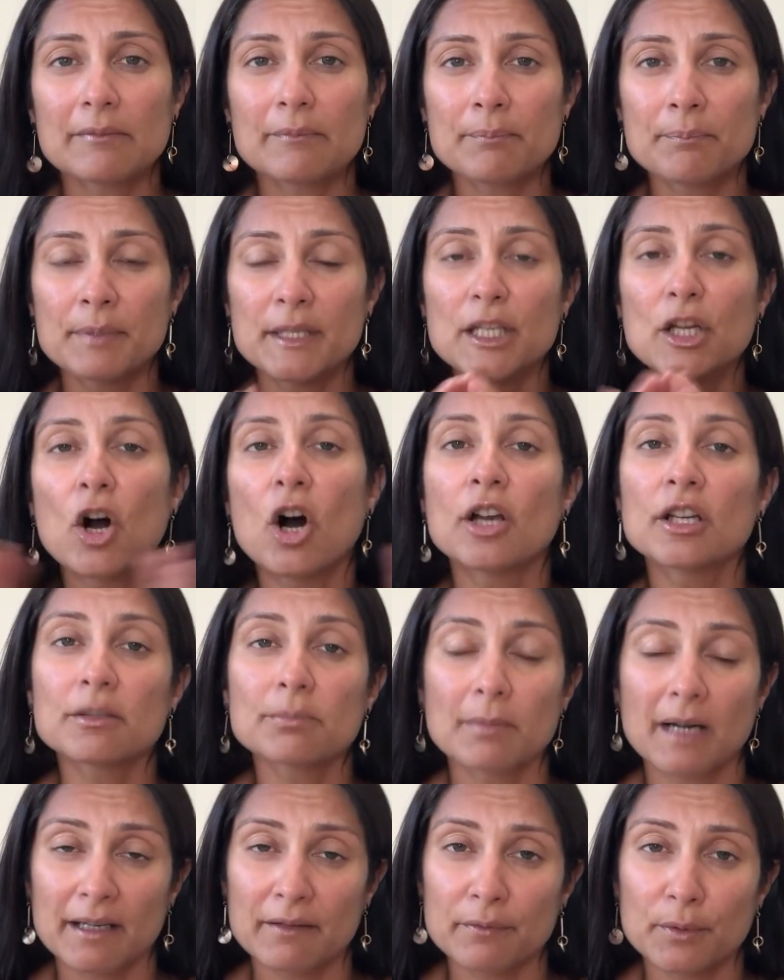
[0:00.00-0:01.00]
beyond
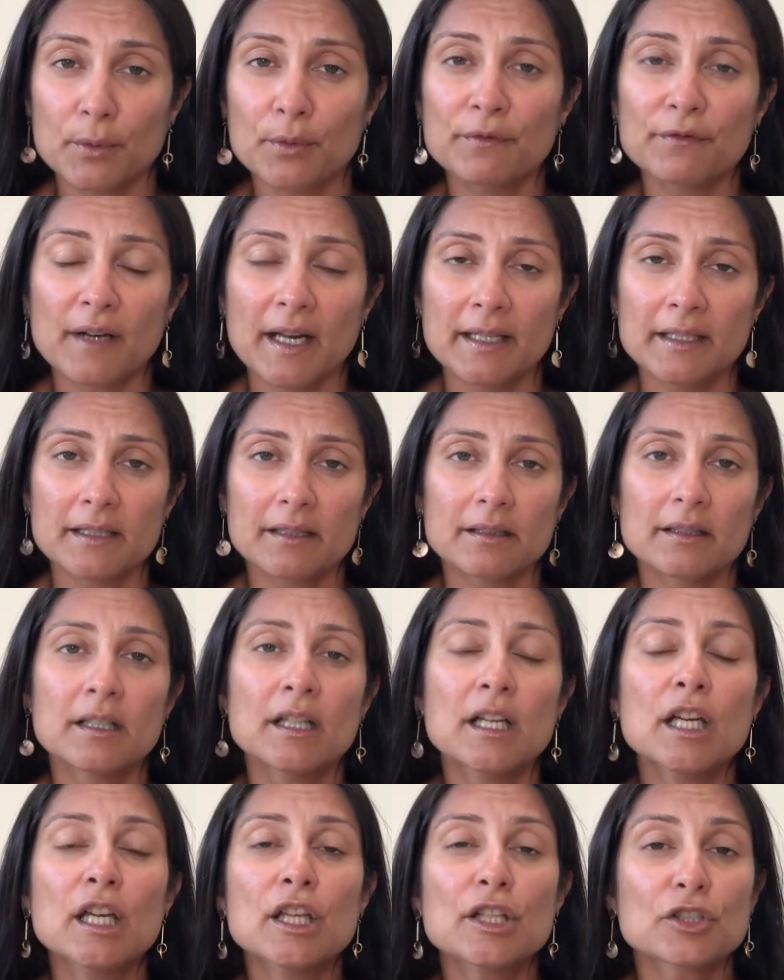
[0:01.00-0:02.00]
my viewfinder.
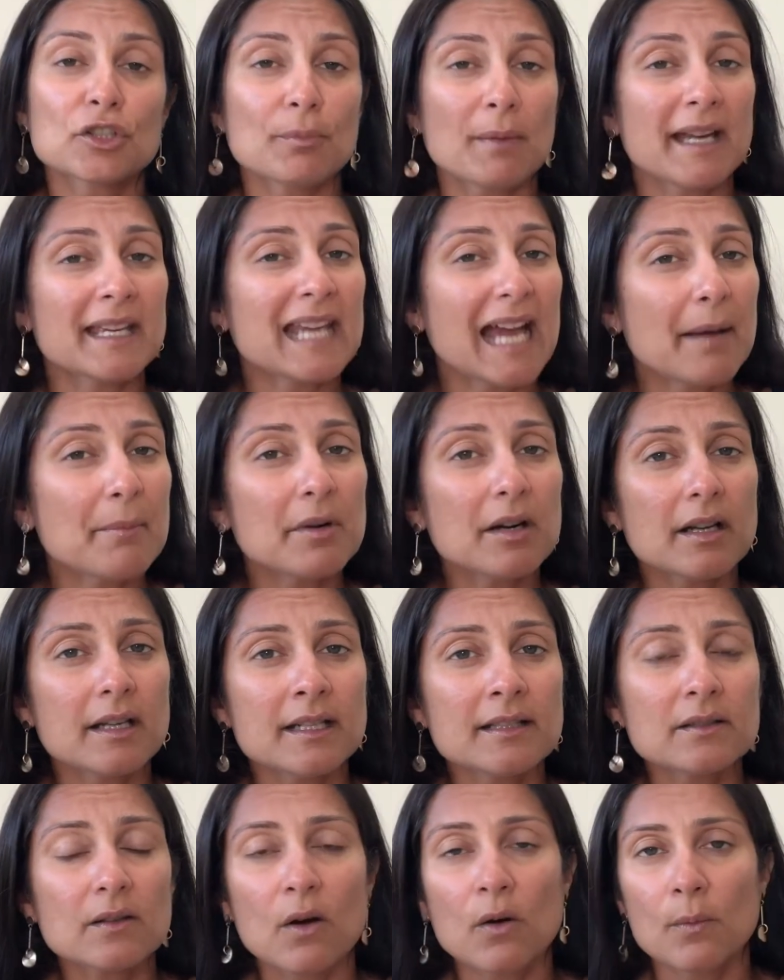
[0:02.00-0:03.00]
So my camera
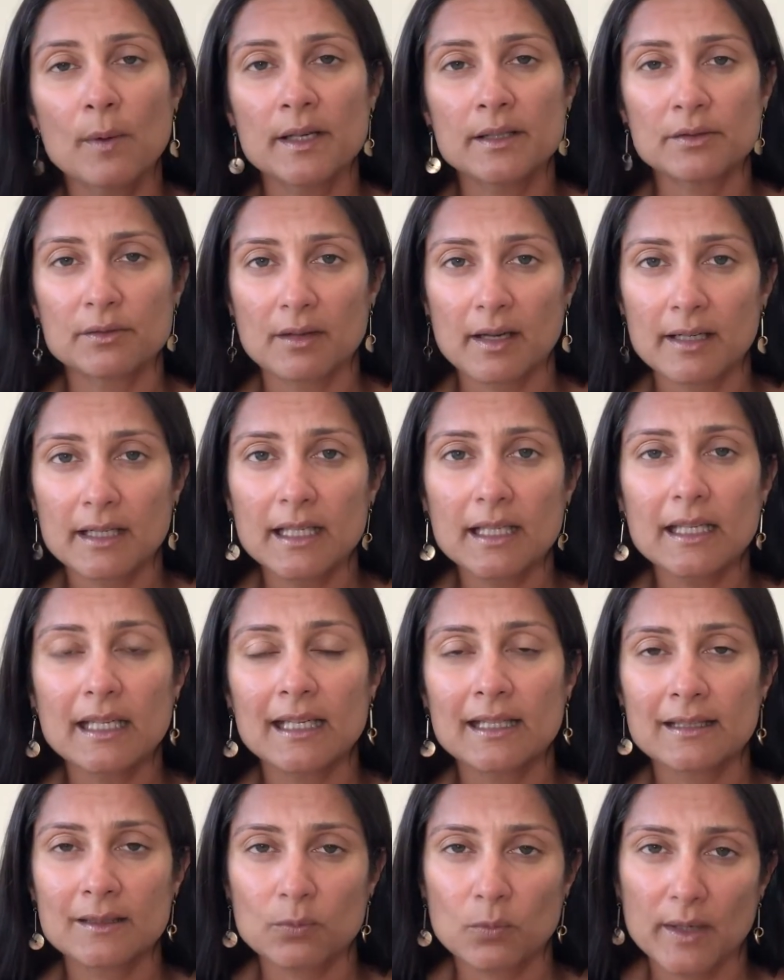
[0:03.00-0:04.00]
is always ready.
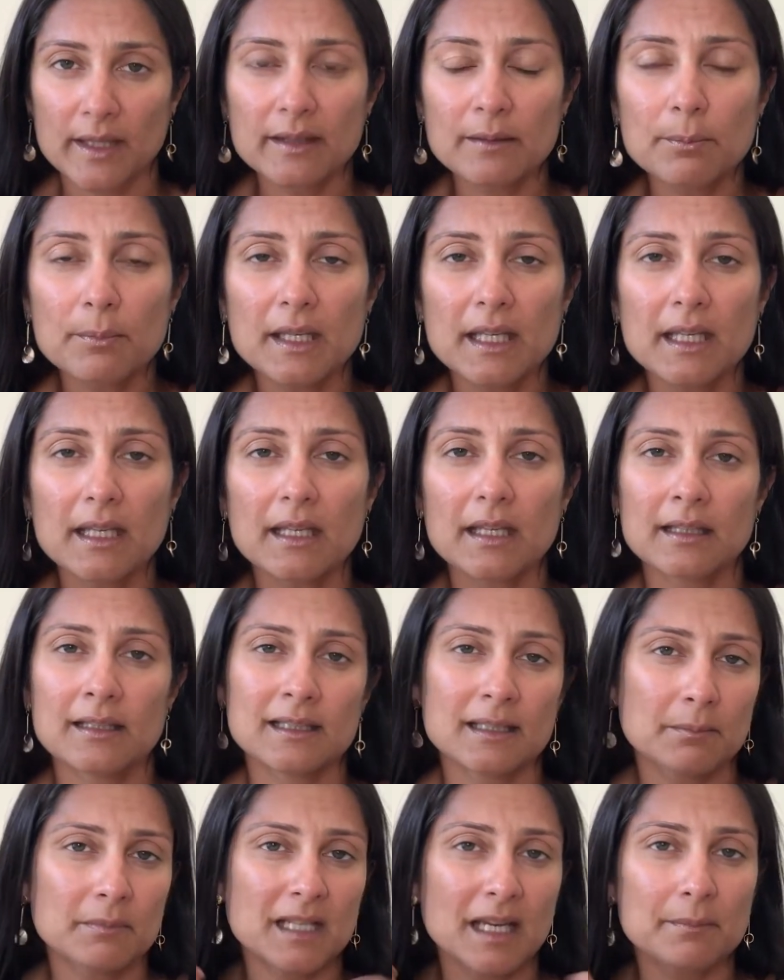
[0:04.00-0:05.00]
It's with me.
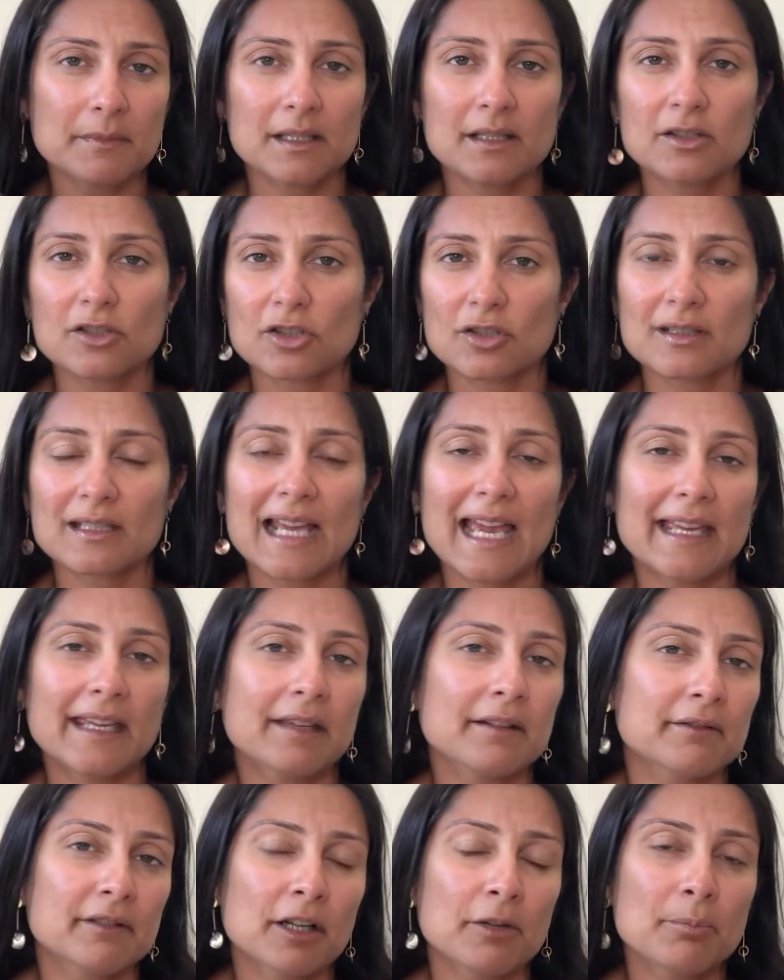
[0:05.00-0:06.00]
Sometimes it's just
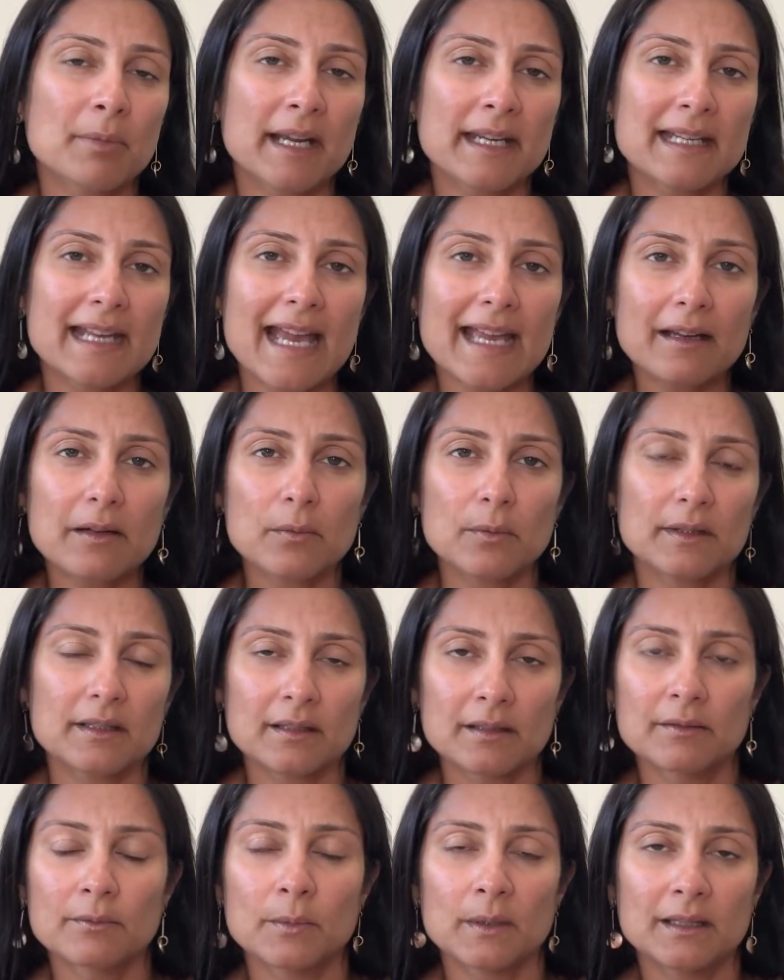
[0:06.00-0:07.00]
hanging around my neck with
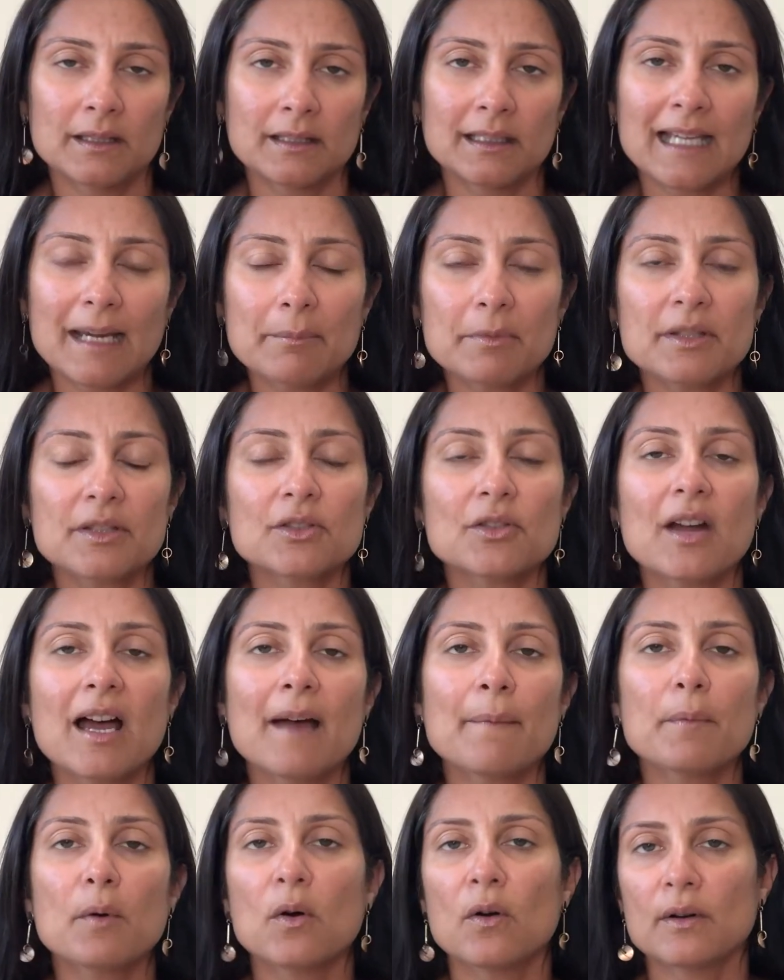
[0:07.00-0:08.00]
the camera
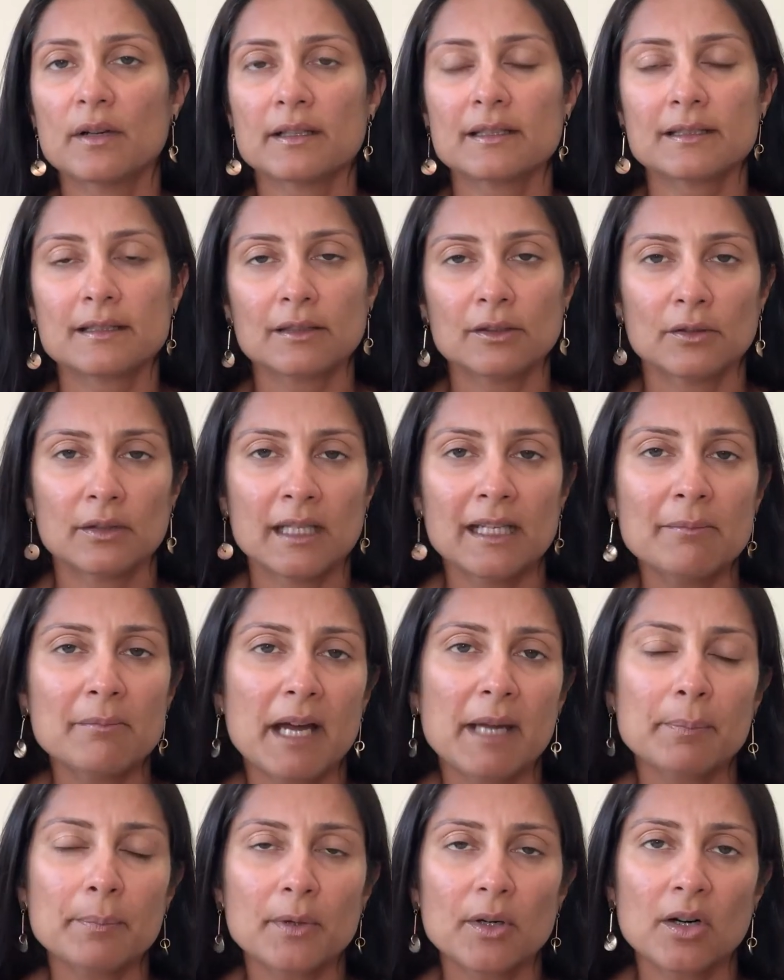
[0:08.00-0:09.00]
strap, or it's in
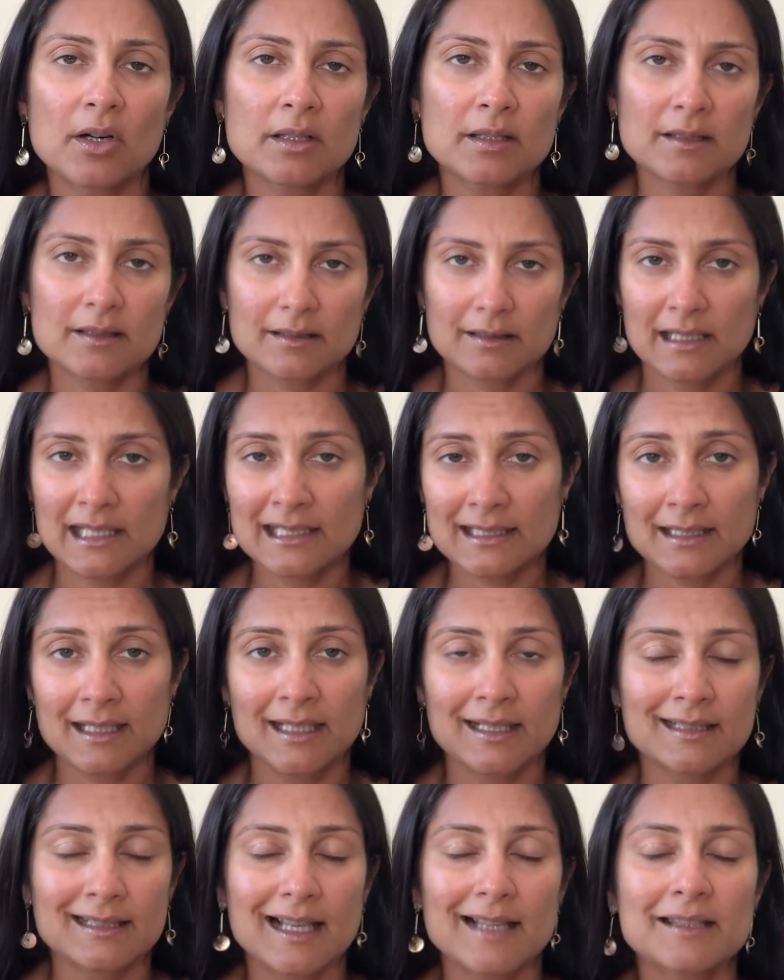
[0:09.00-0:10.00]
my purse, easily
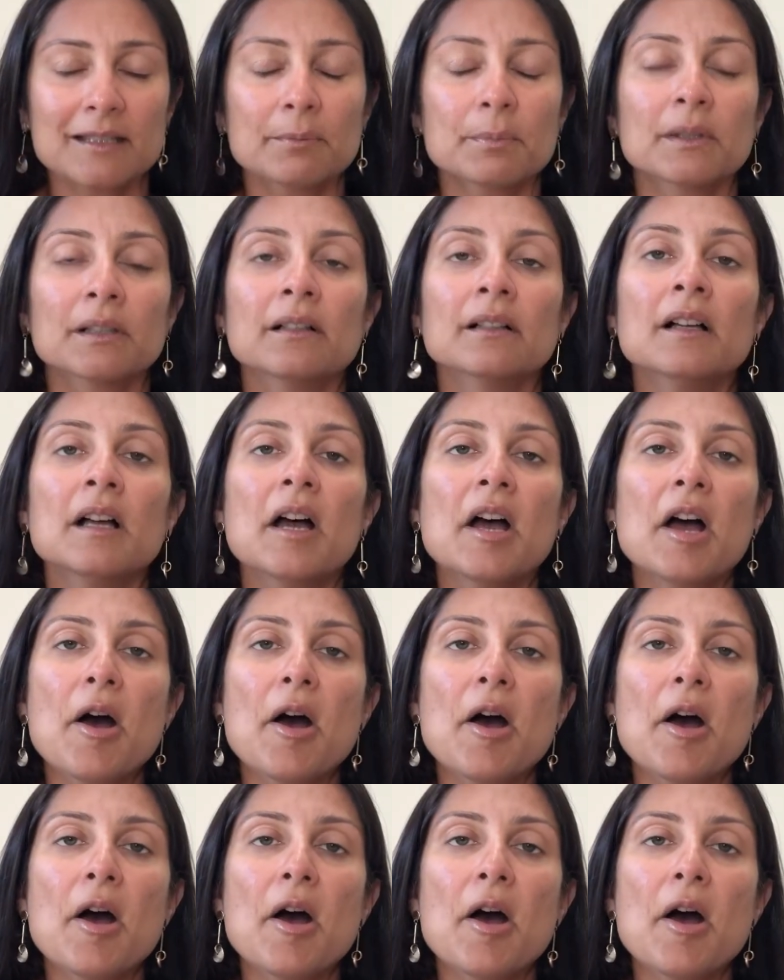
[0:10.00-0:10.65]
accessible.